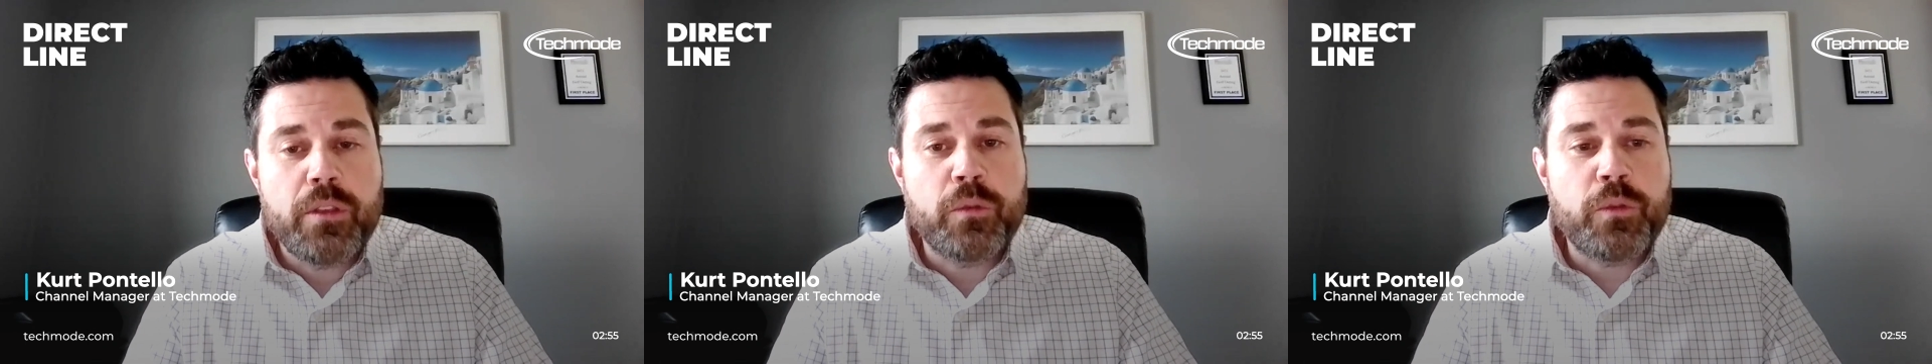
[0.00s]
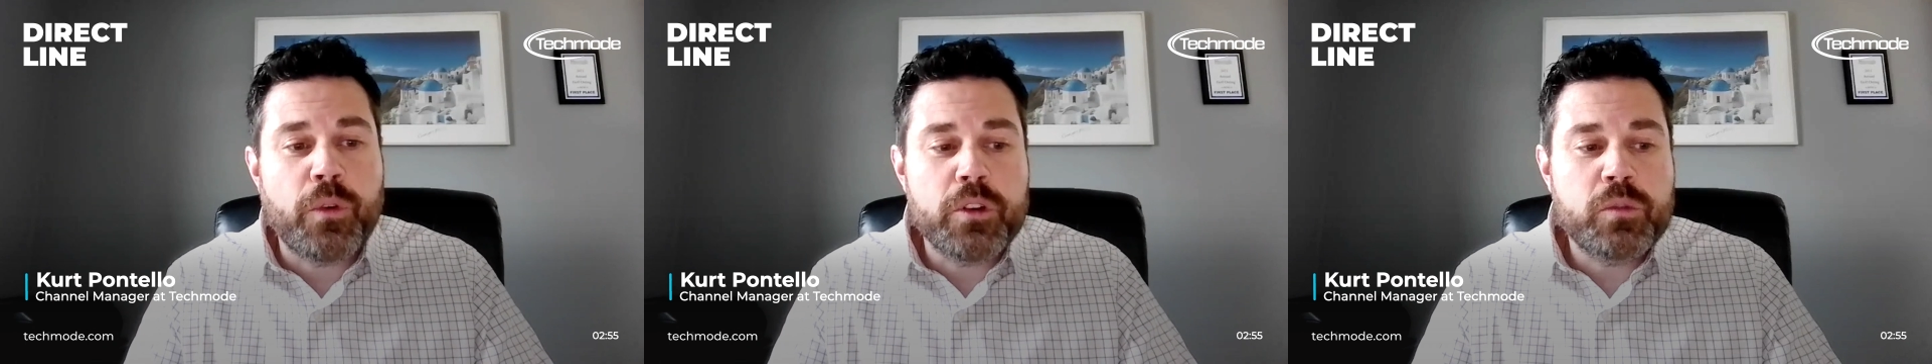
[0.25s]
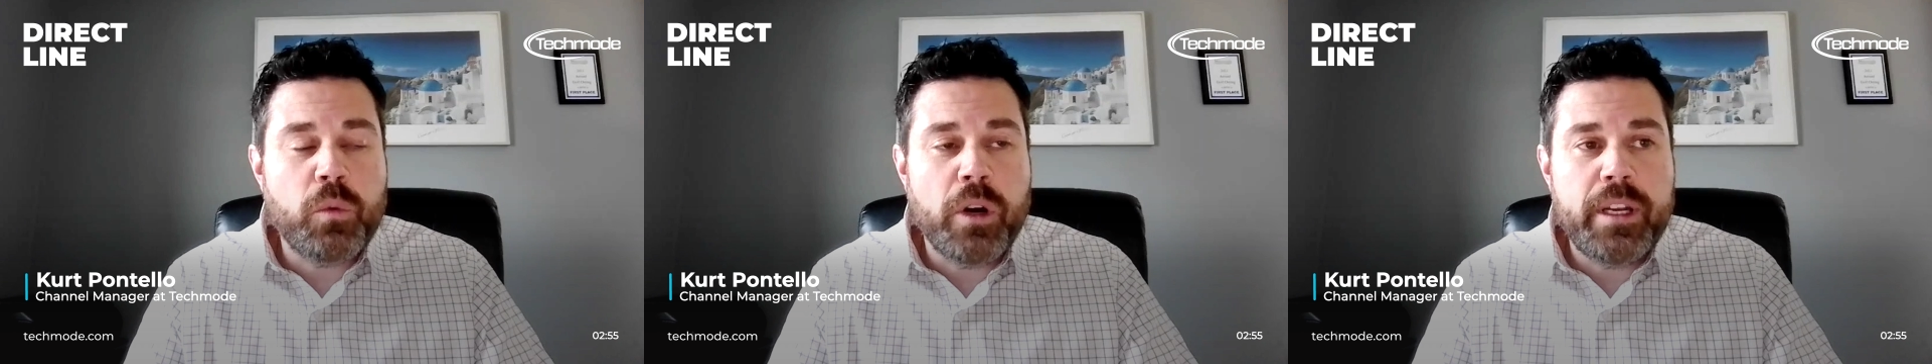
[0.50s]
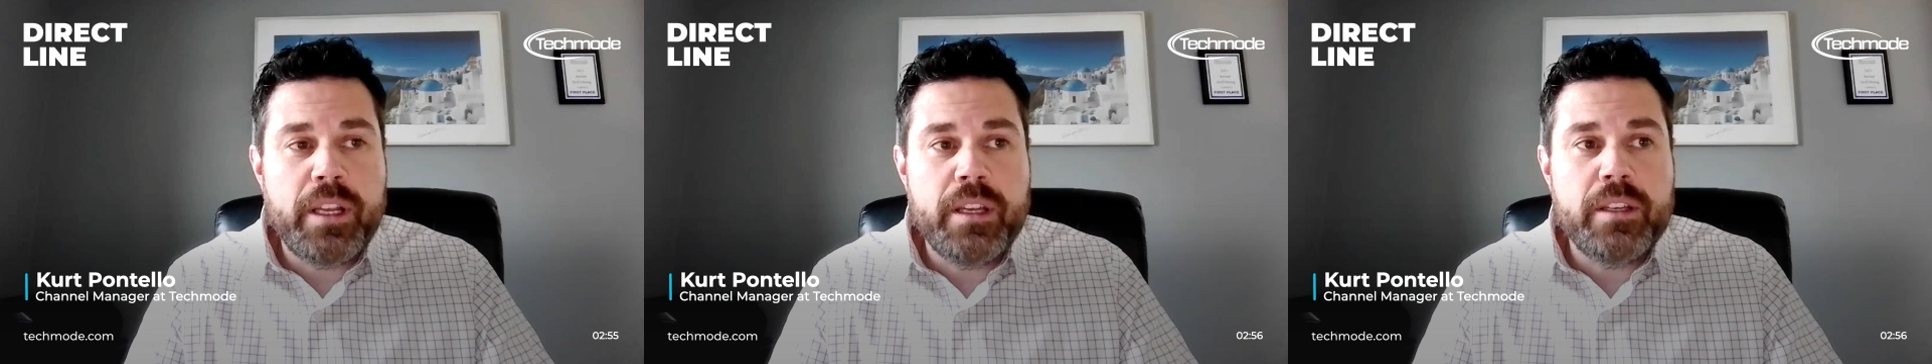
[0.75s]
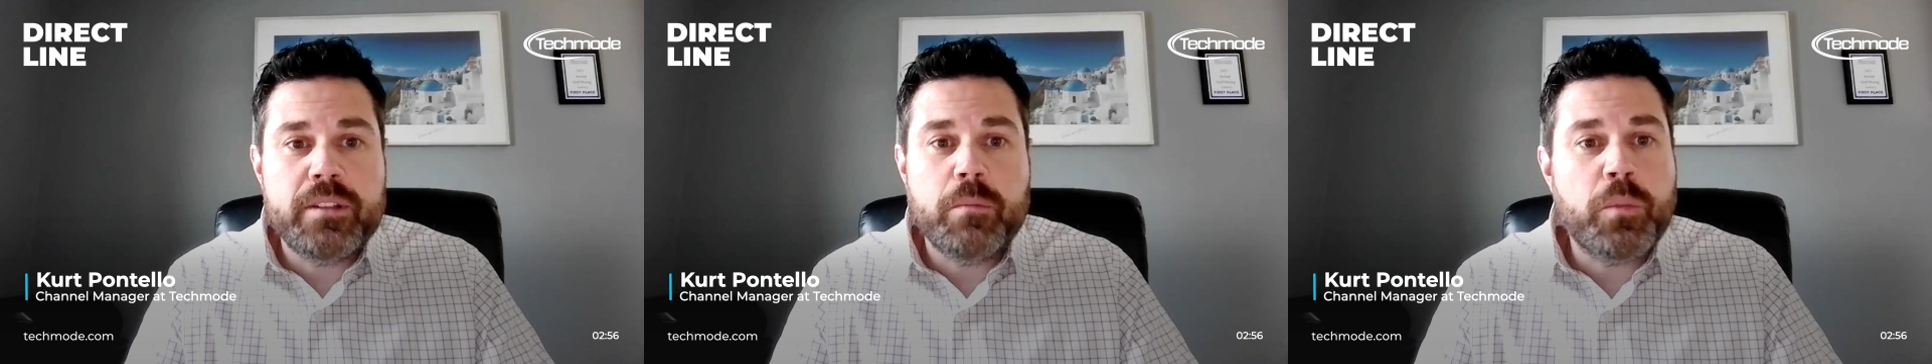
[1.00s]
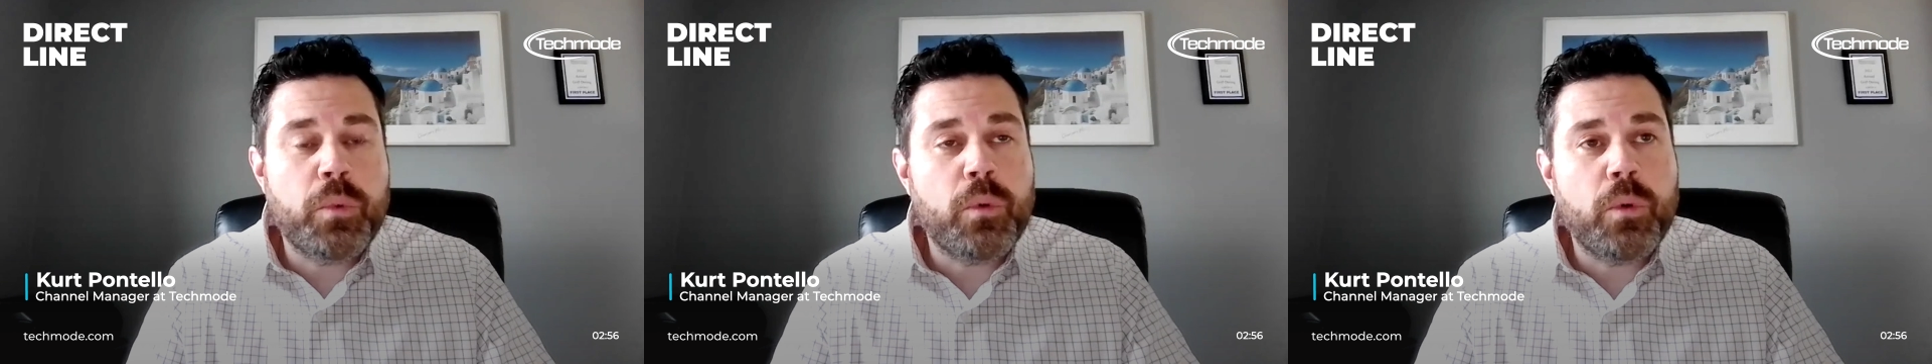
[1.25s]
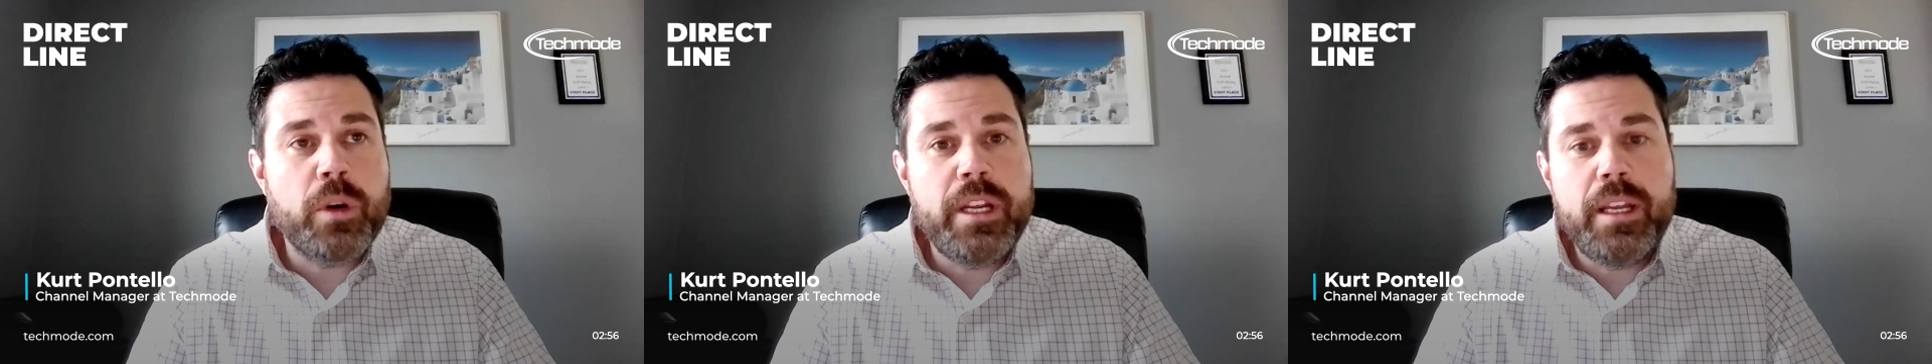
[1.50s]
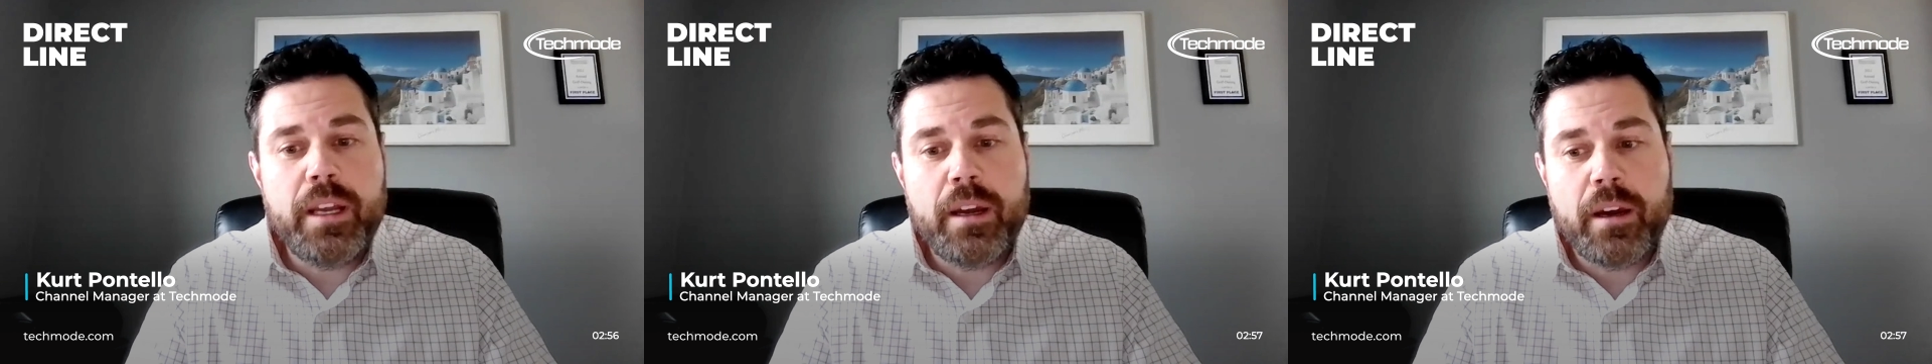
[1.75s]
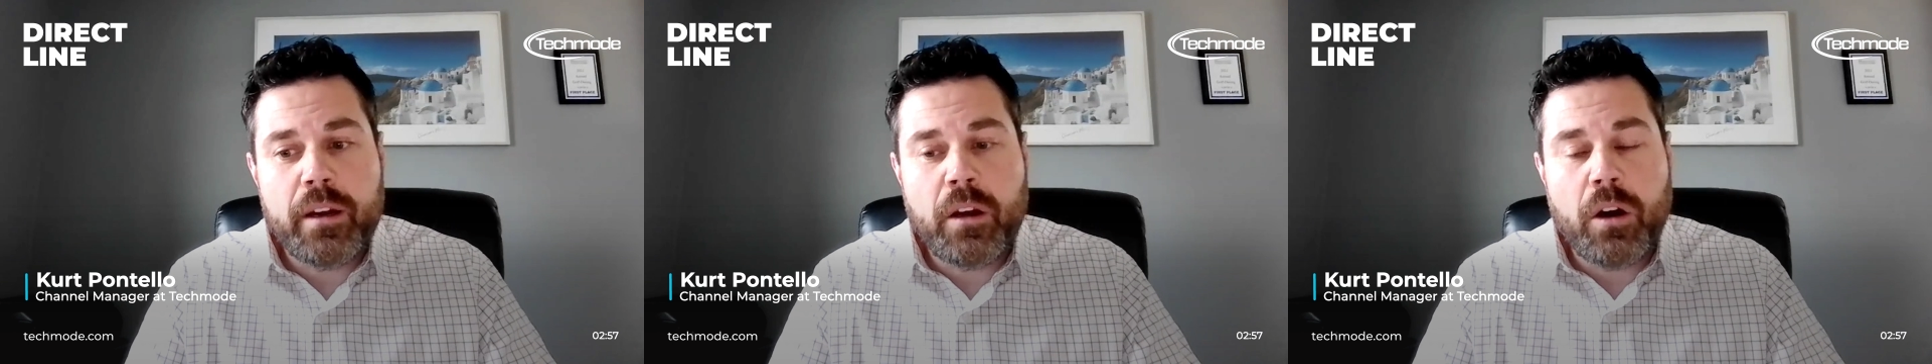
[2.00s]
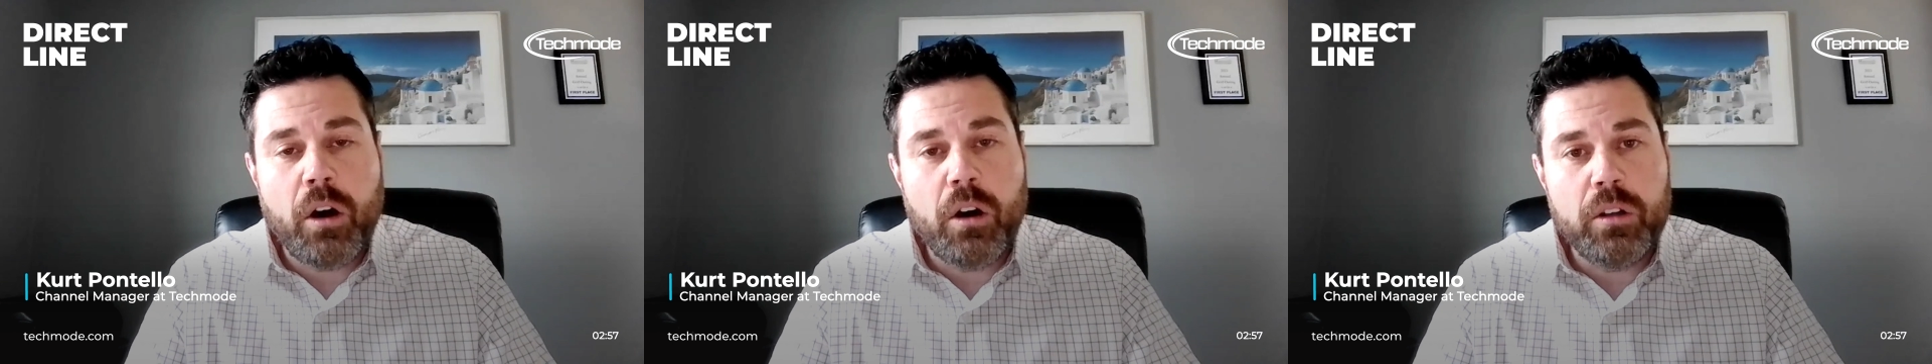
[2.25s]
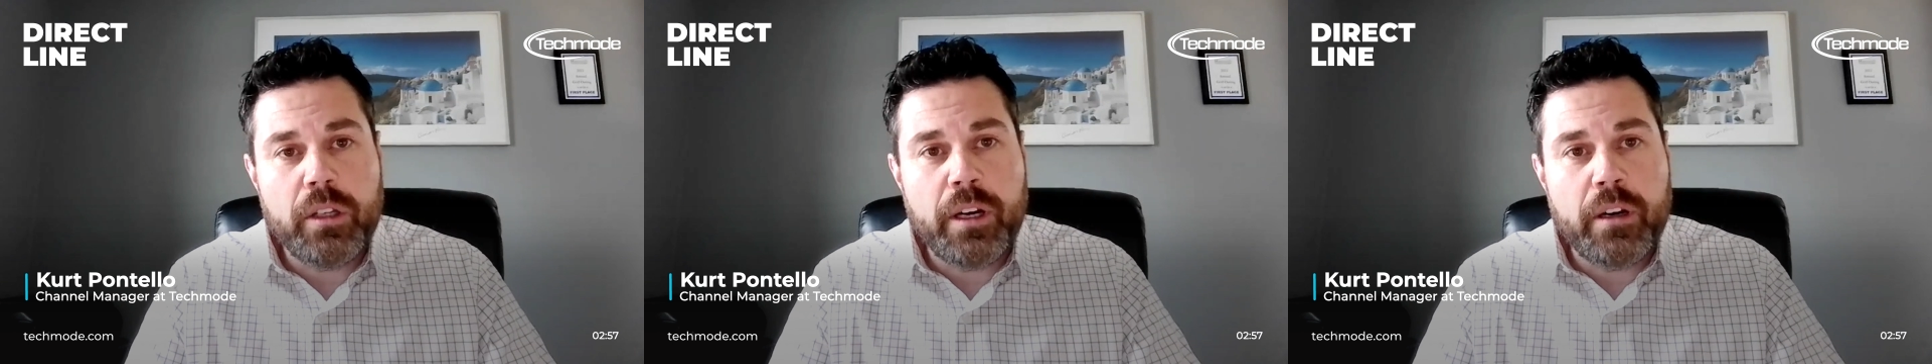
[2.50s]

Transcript: The first one is pre-call